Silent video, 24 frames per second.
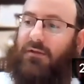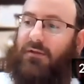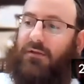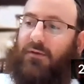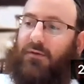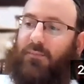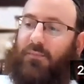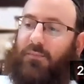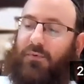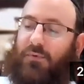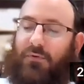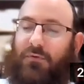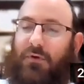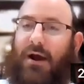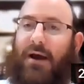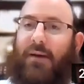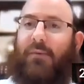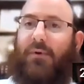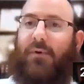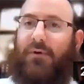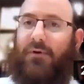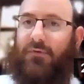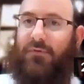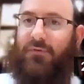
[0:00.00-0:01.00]
the
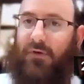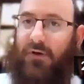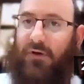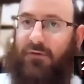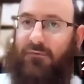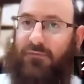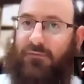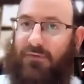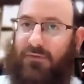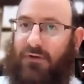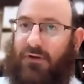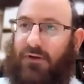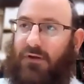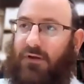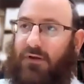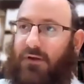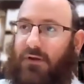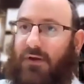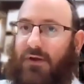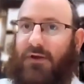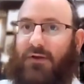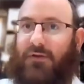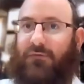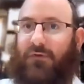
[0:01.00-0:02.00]
parameters of
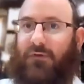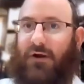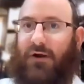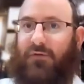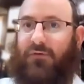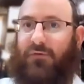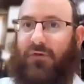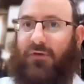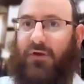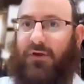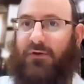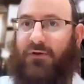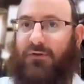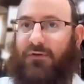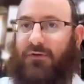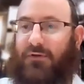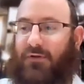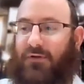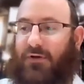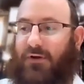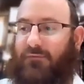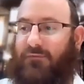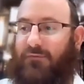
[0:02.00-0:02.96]
the the Seichel,